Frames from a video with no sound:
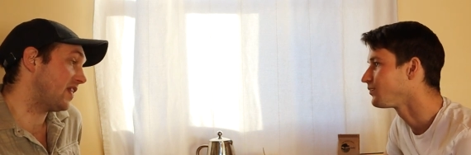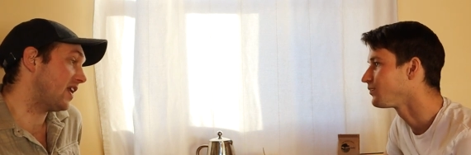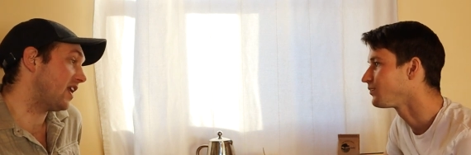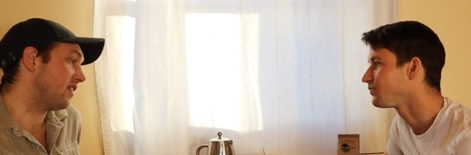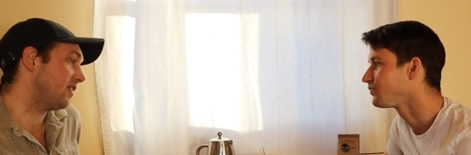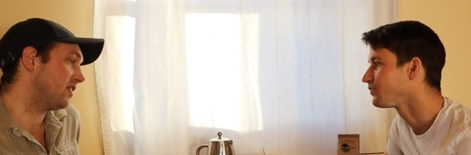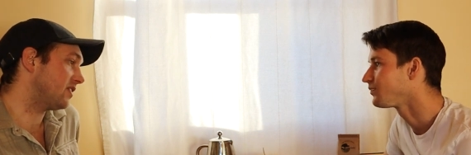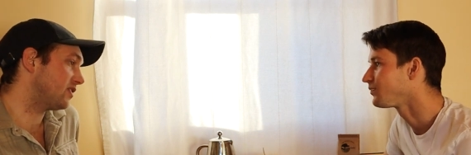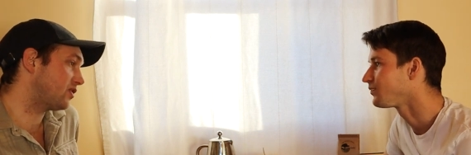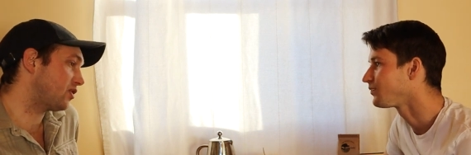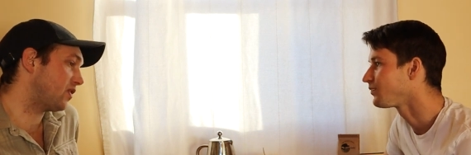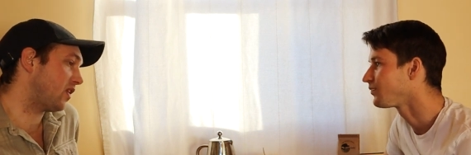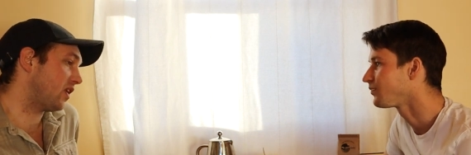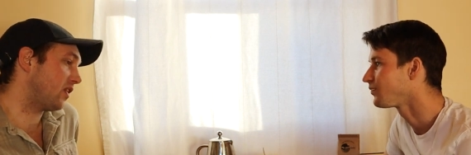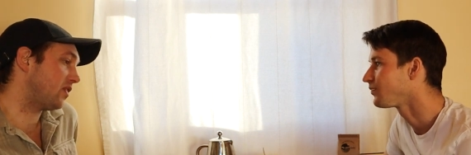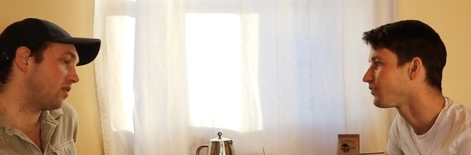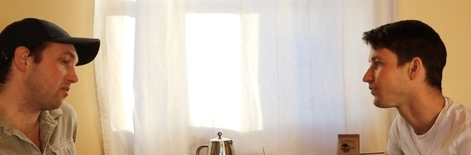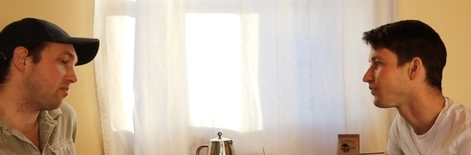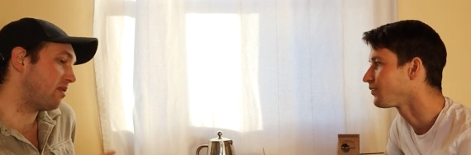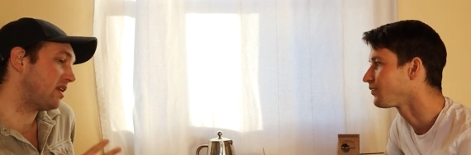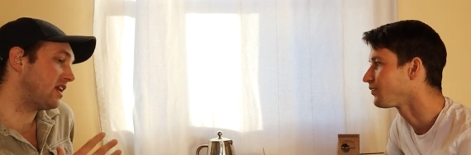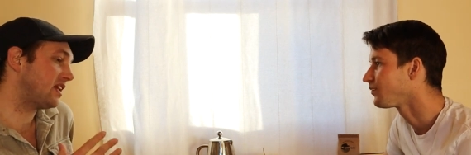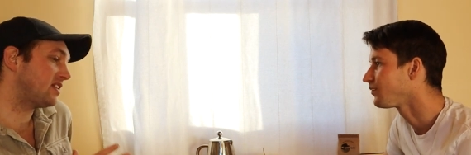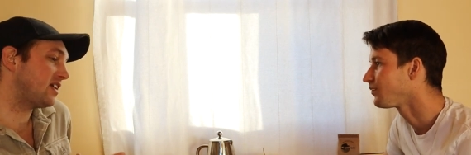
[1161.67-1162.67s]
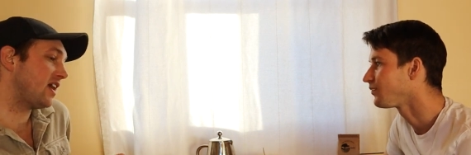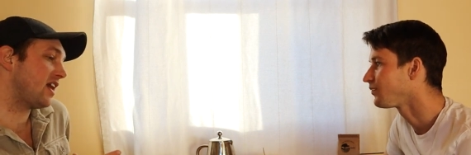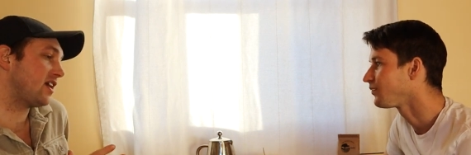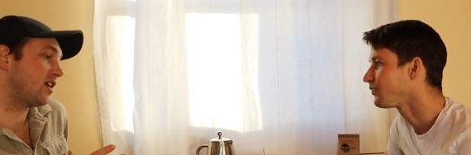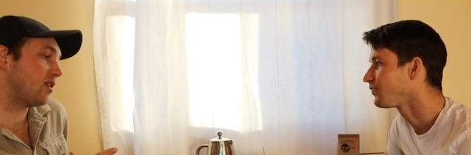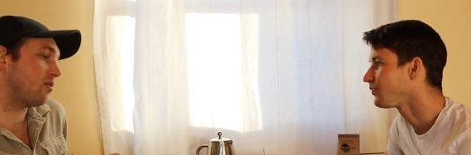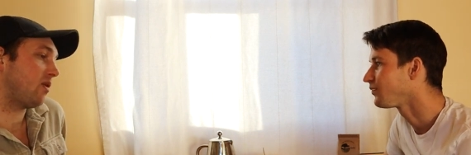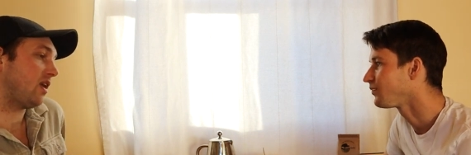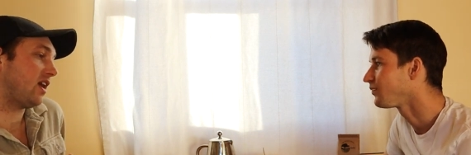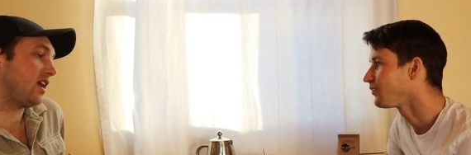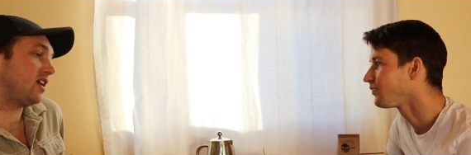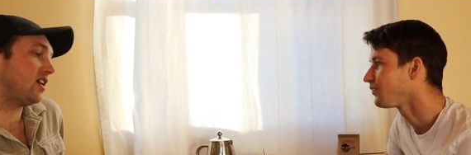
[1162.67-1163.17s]
Speaker 1: that, so the, the big
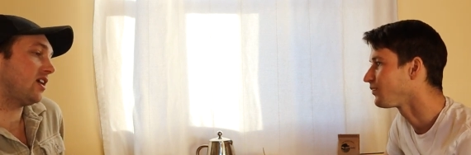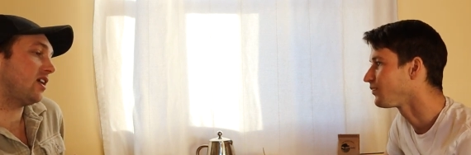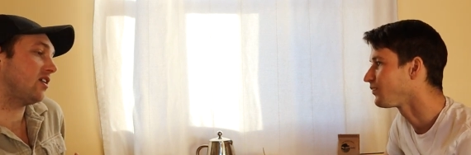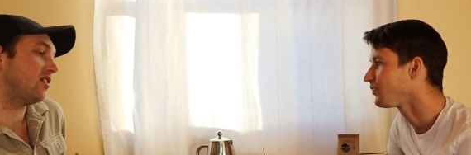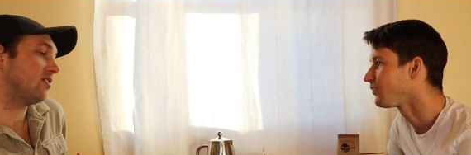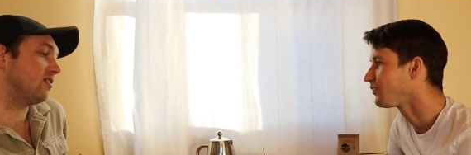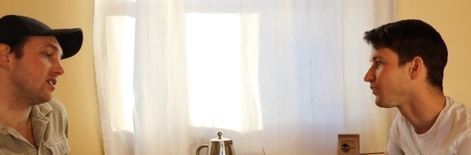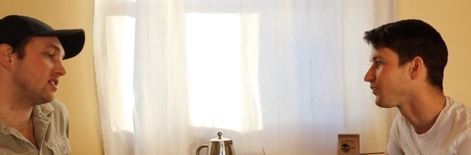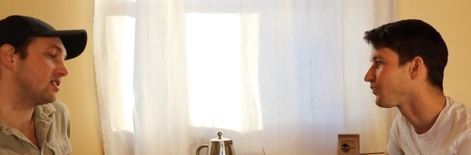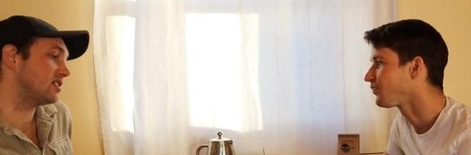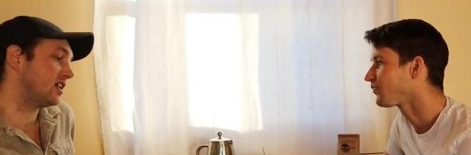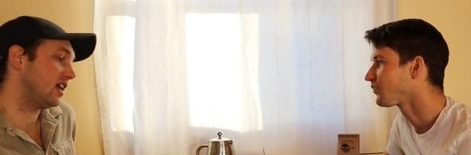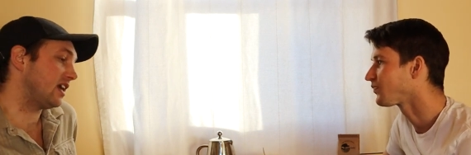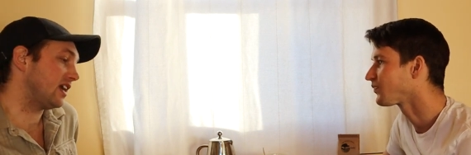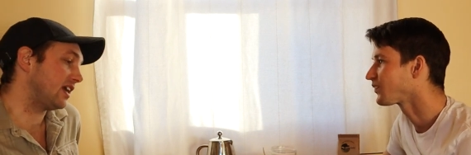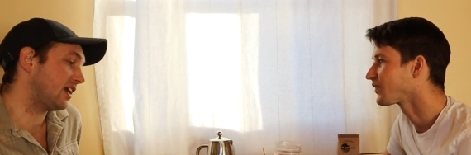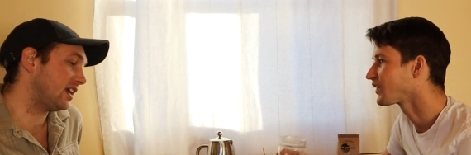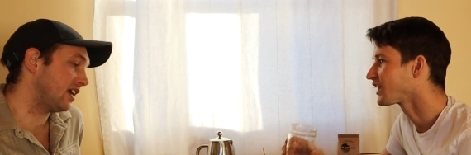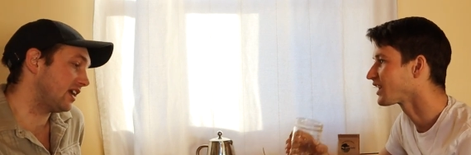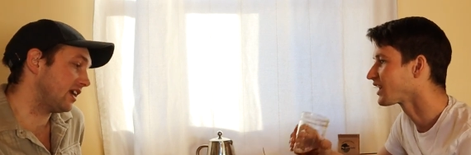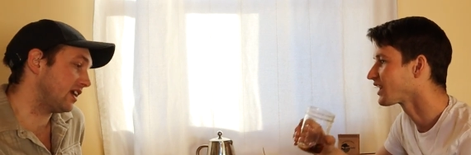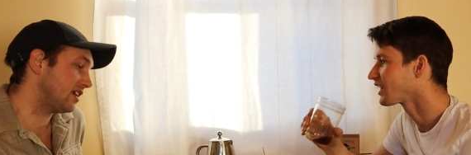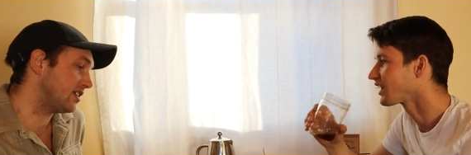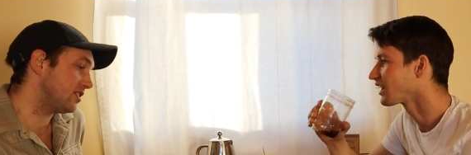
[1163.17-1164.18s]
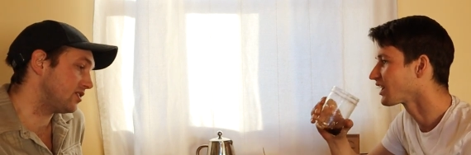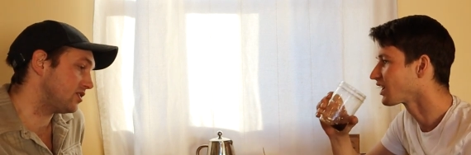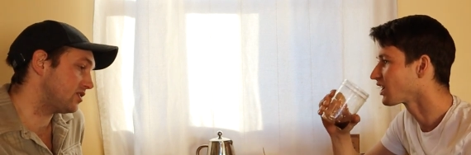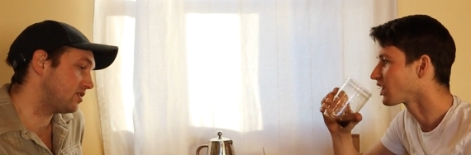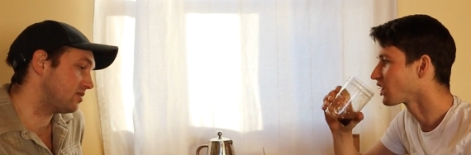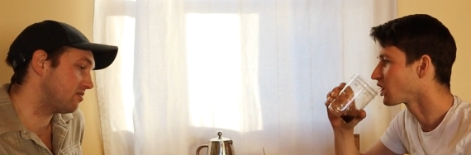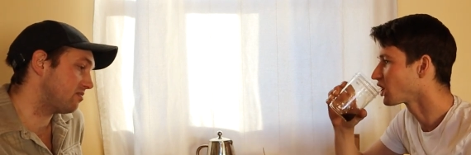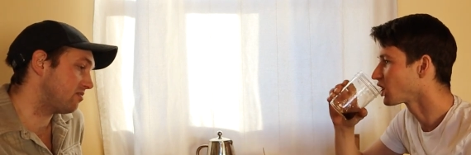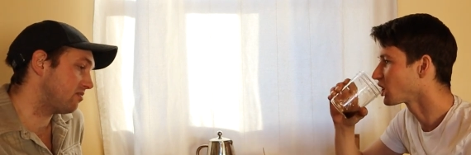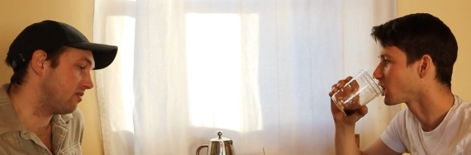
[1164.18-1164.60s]
takeaway here is like, is,